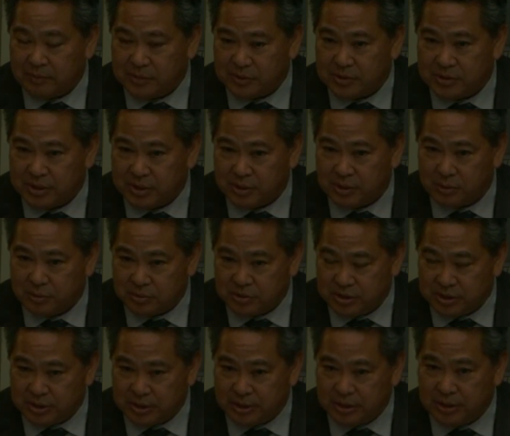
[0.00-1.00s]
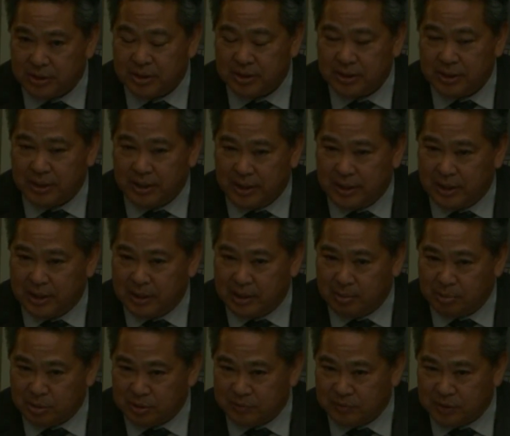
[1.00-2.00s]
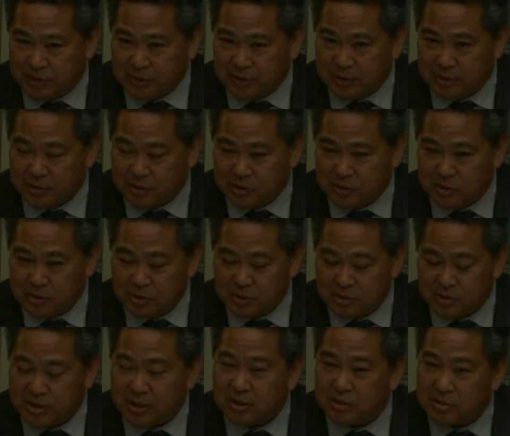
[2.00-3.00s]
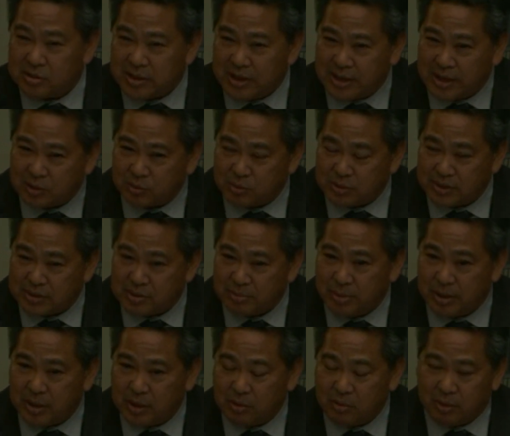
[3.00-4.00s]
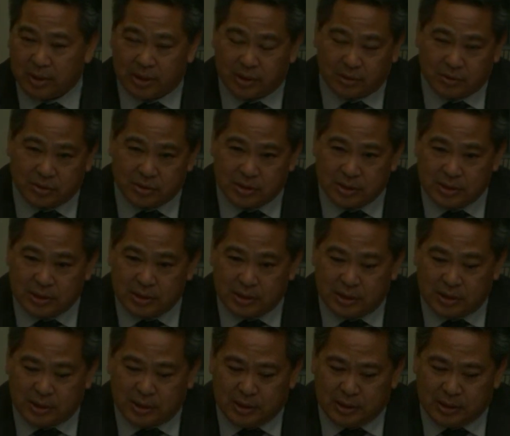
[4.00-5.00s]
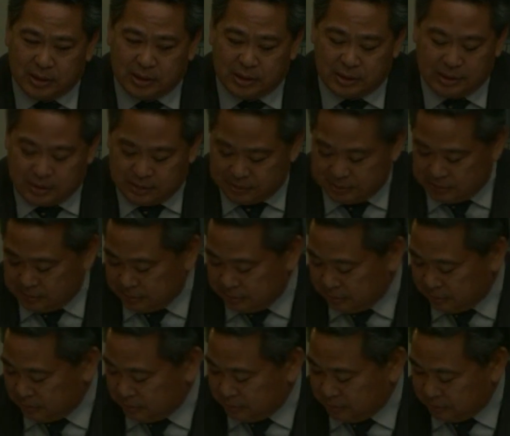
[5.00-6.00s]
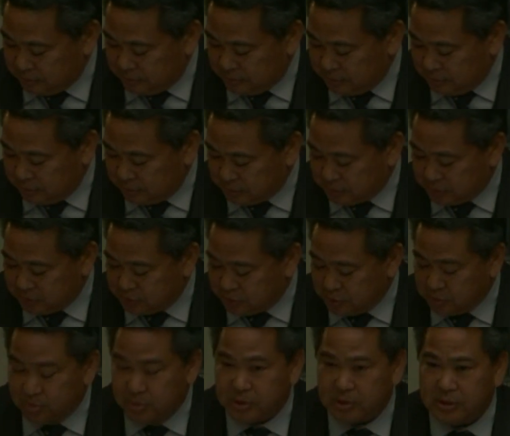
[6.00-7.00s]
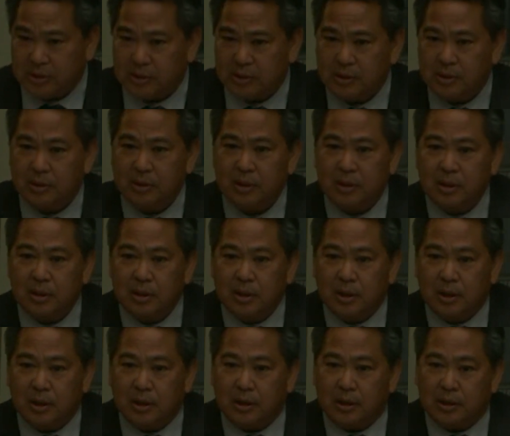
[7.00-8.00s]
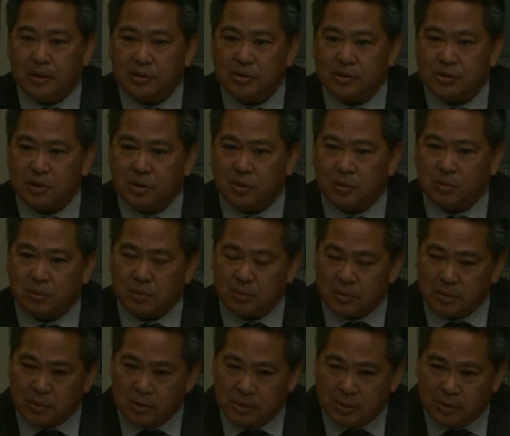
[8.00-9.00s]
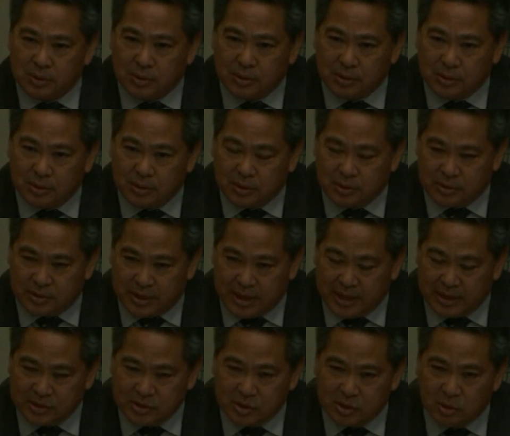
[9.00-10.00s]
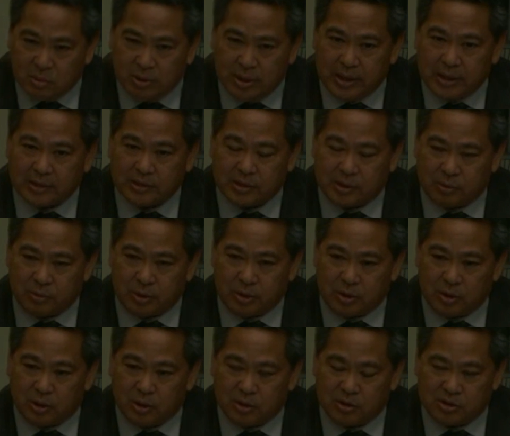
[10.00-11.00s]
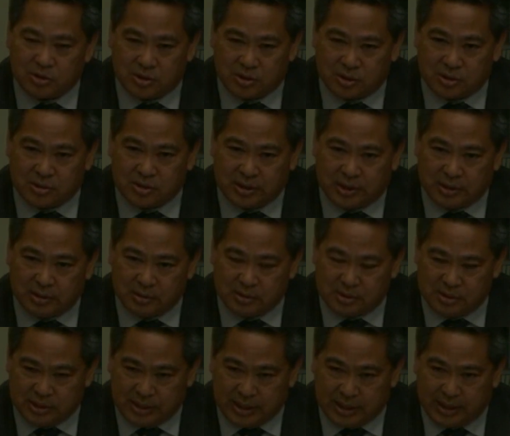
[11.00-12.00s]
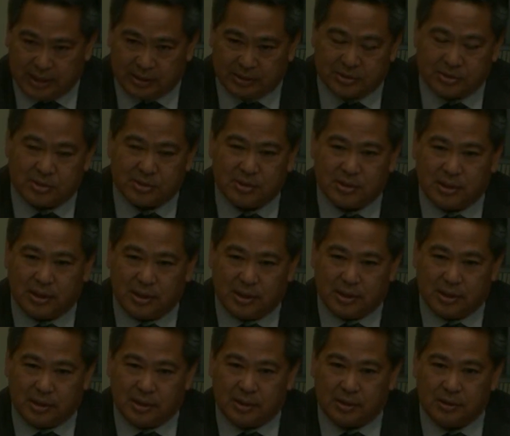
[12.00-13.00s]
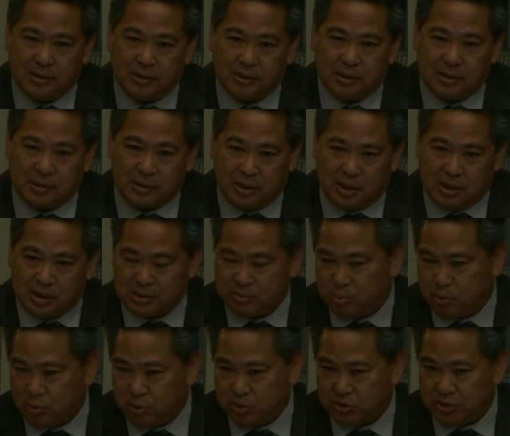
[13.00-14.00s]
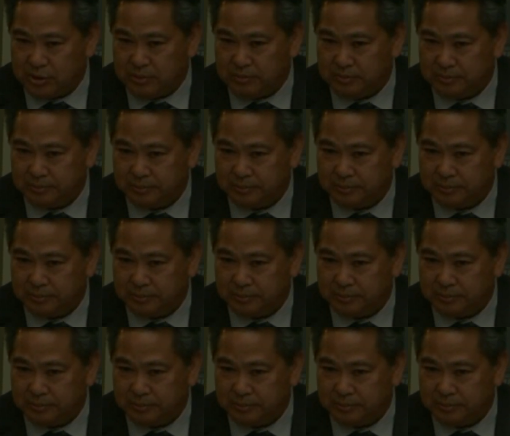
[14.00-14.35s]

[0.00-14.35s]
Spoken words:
of the TOT, and I believe the sales tax was estimated around, was it $2 million? So that is correct in regards to the sales tax loss portion.